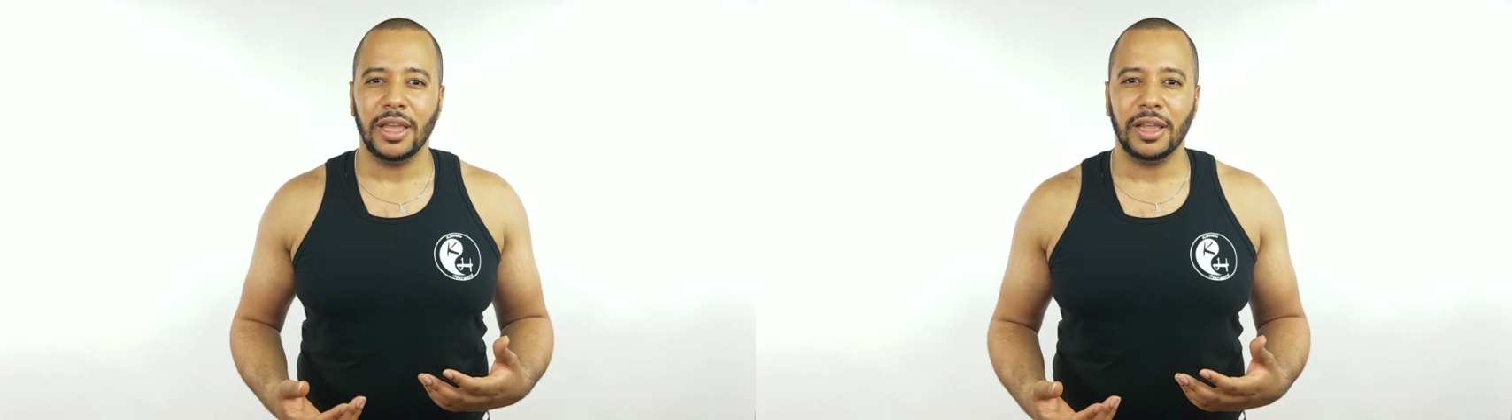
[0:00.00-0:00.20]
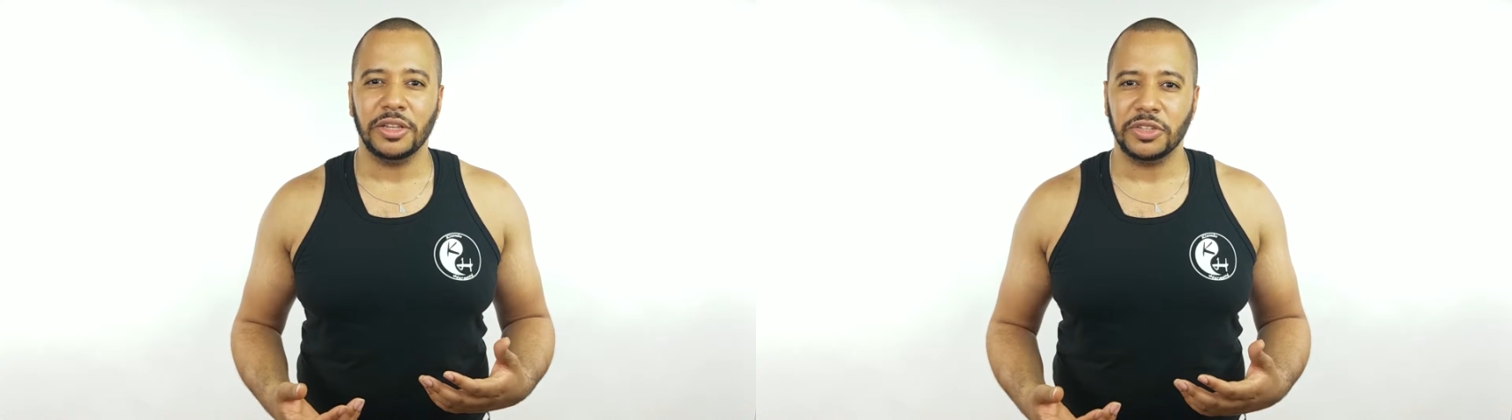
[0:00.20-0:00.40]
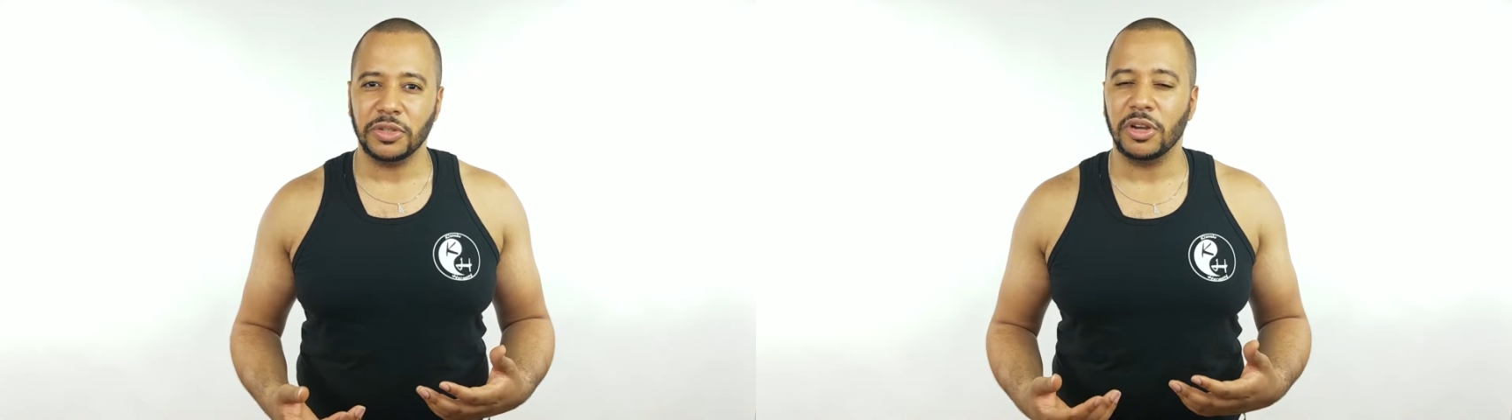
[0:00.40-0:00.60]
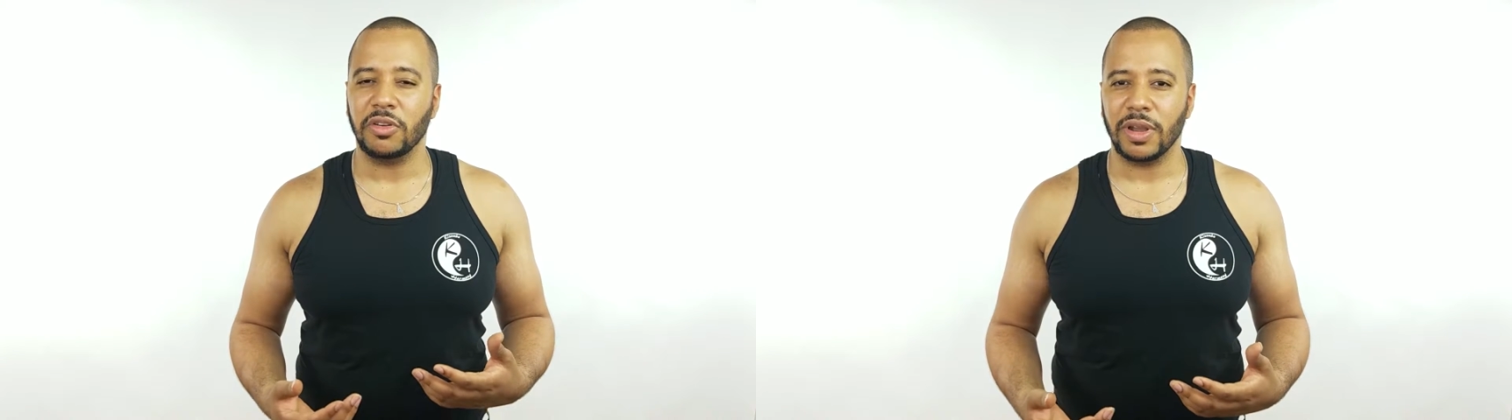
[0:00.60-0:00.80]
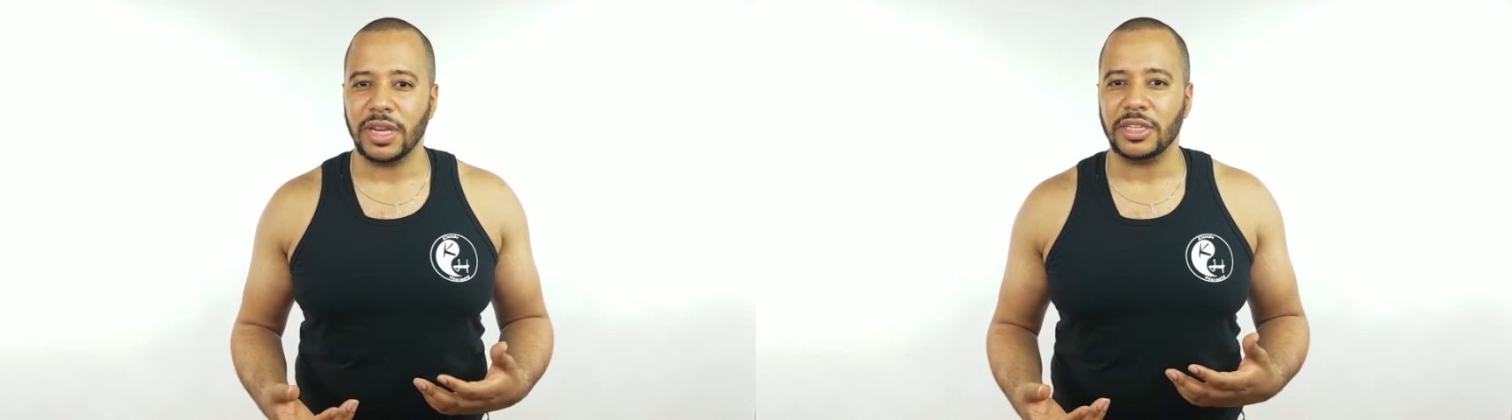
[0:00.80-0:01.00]
to a
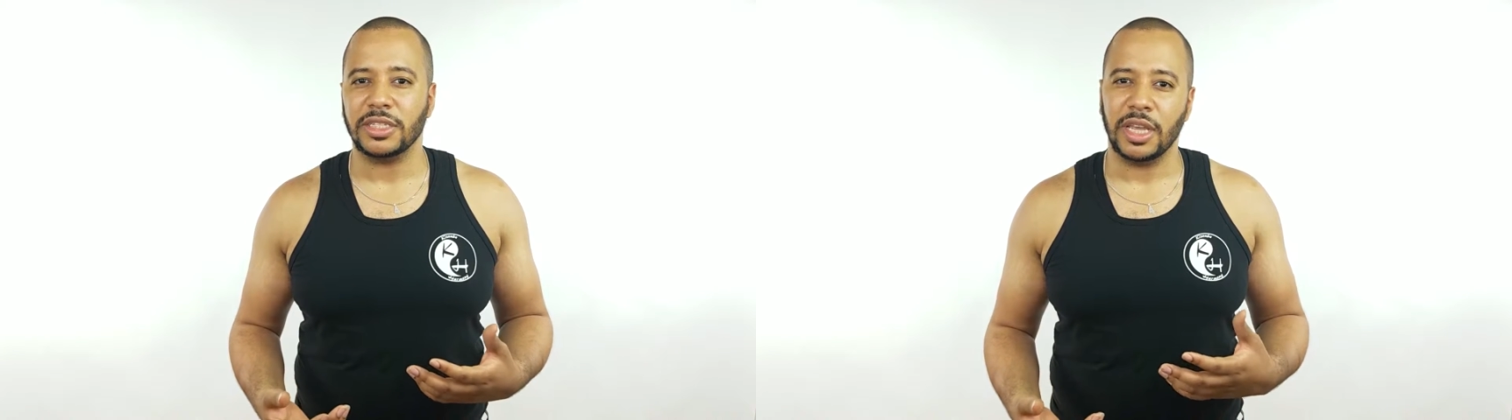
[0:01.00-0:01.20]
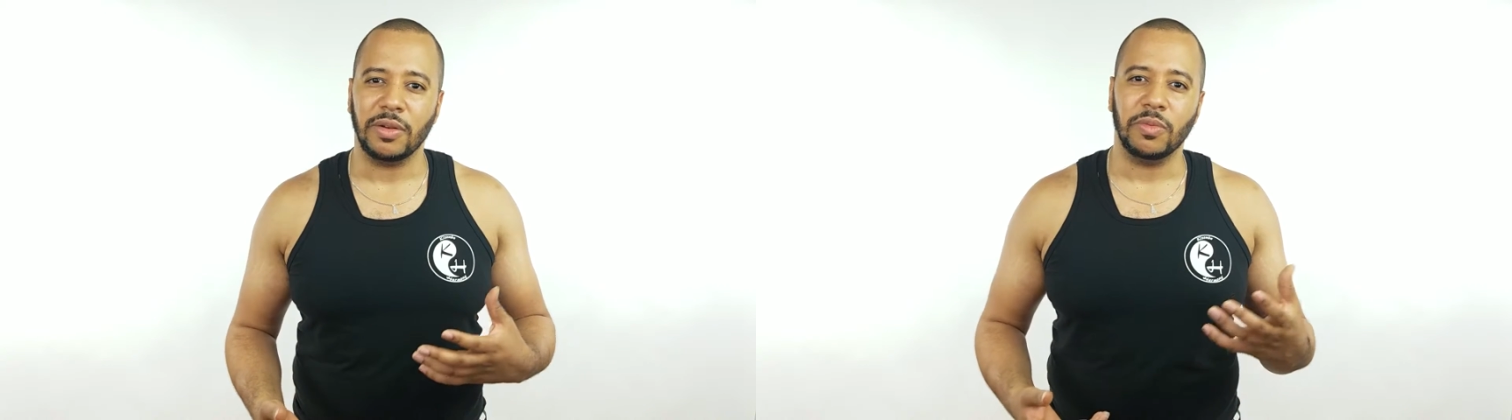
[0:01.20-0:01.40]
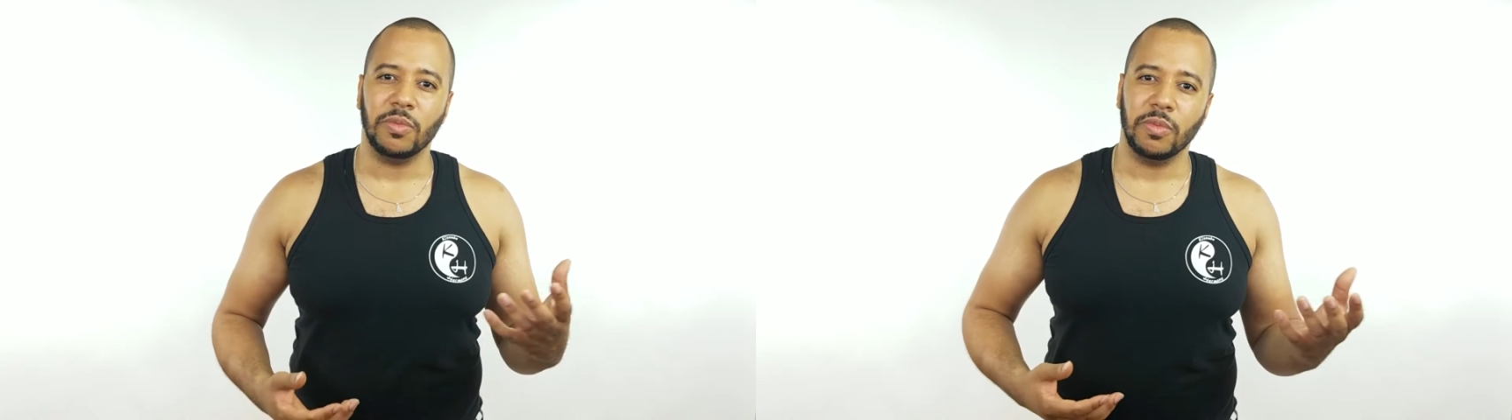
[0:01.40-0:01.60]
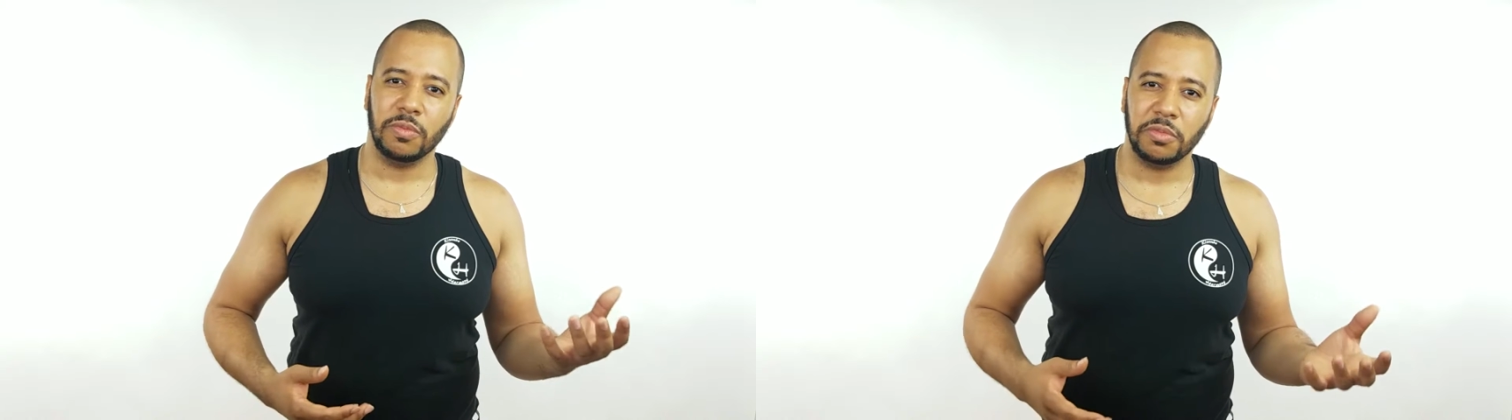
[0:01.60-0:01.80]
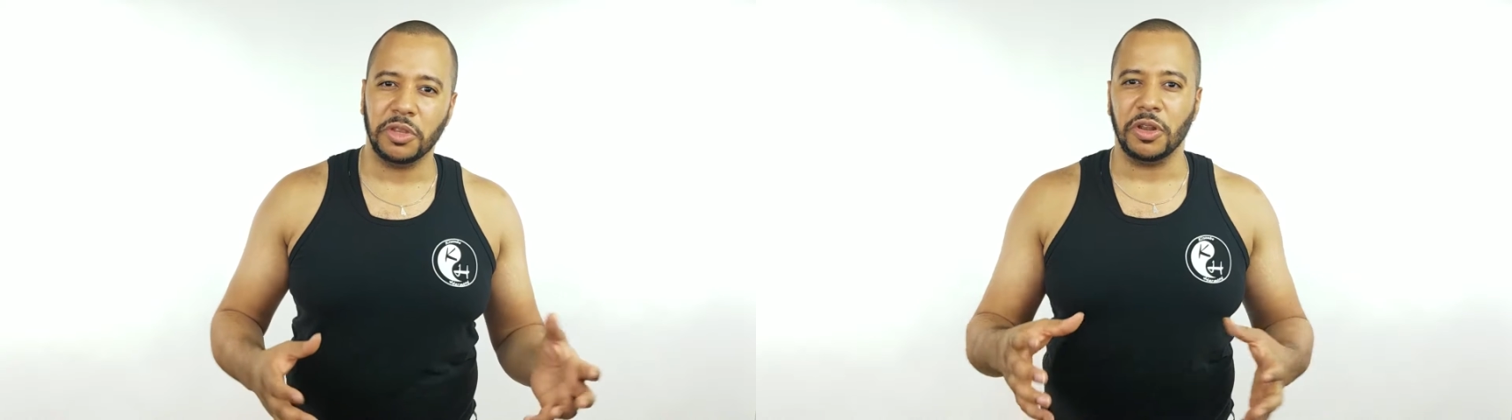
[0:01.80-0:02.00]
great extent,
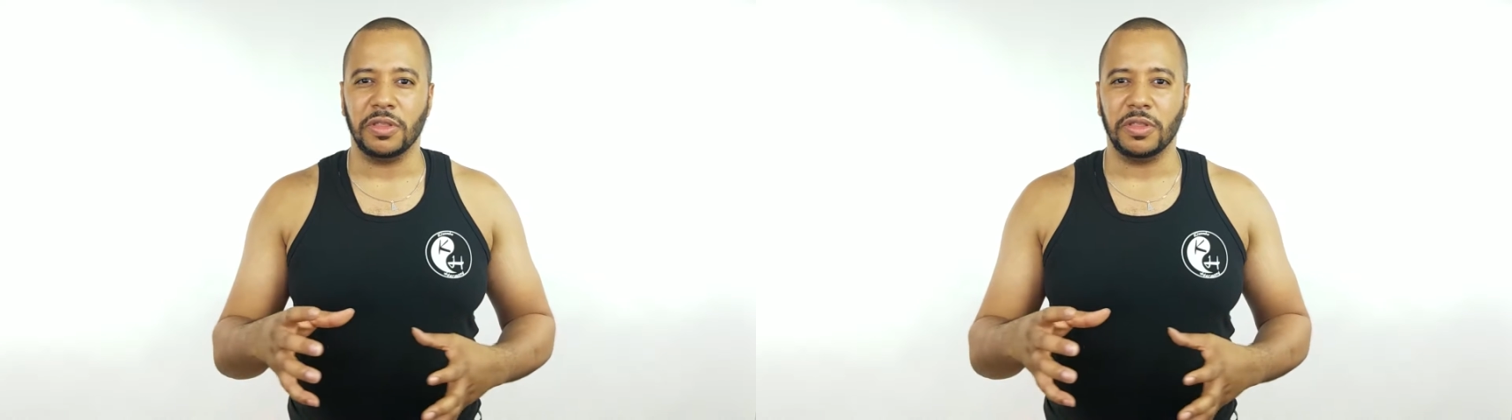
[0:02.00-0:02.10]
the